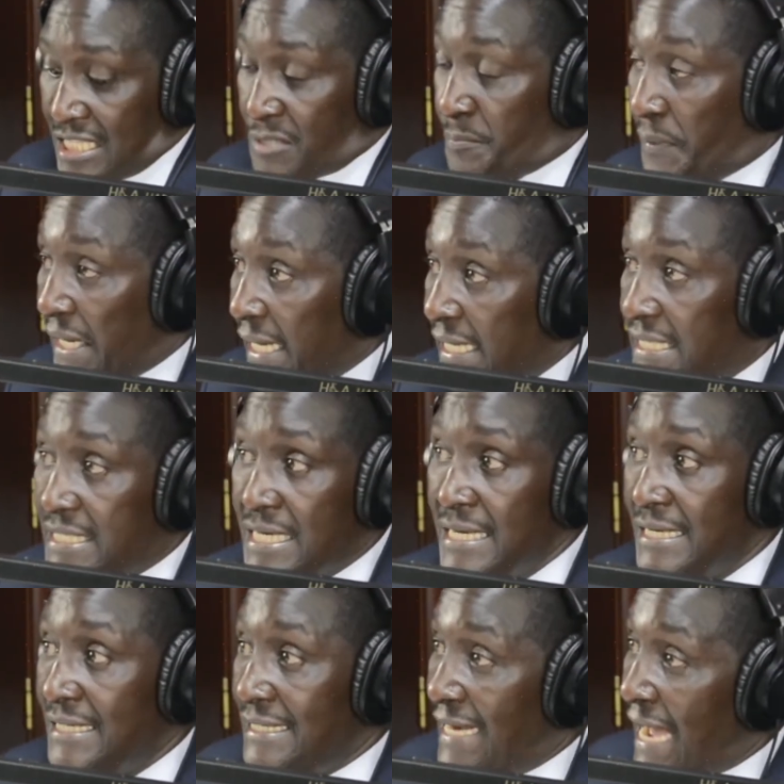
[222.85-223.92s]
spirit
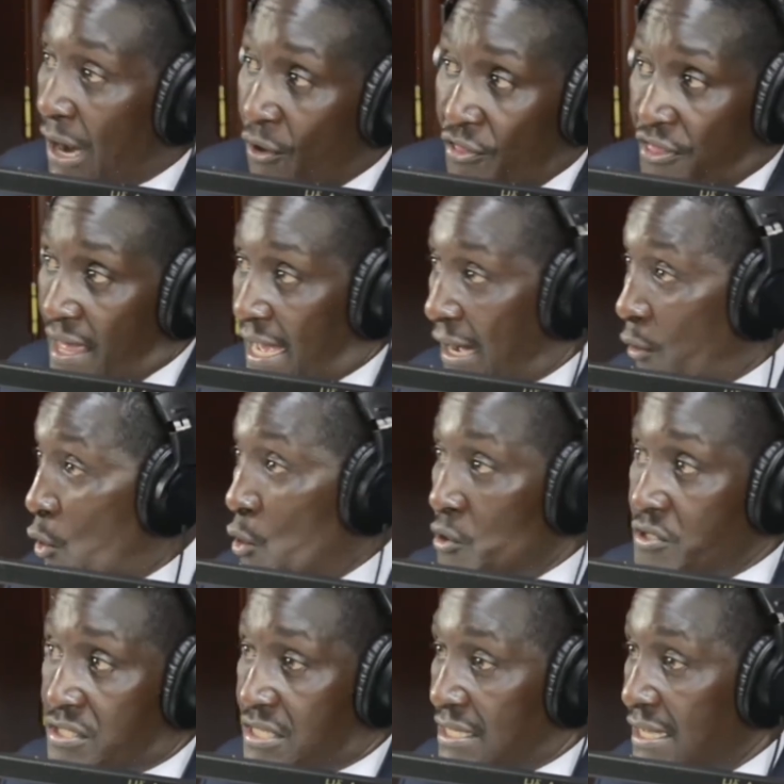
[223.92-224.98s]
now there
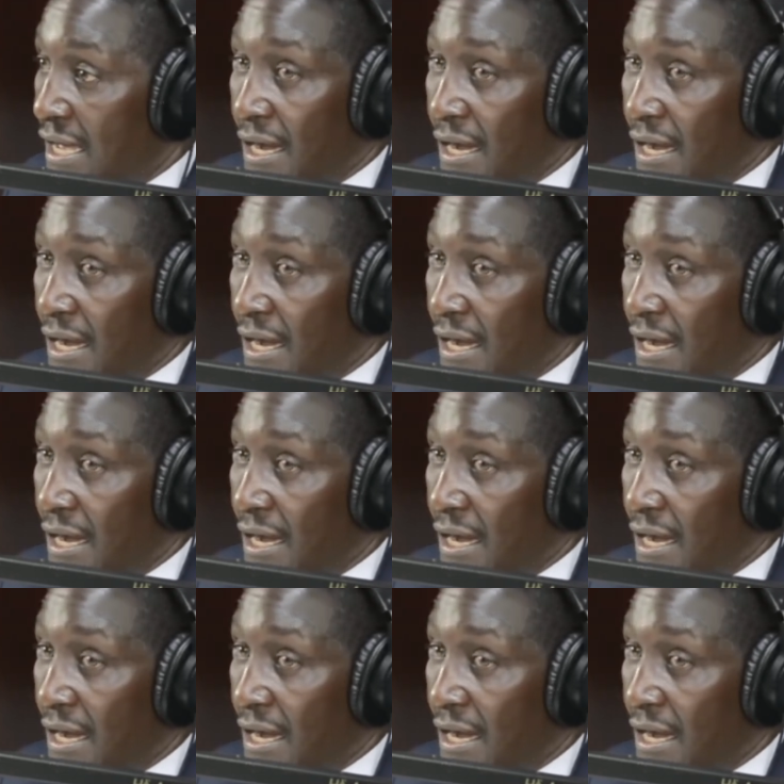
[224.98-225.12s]
goes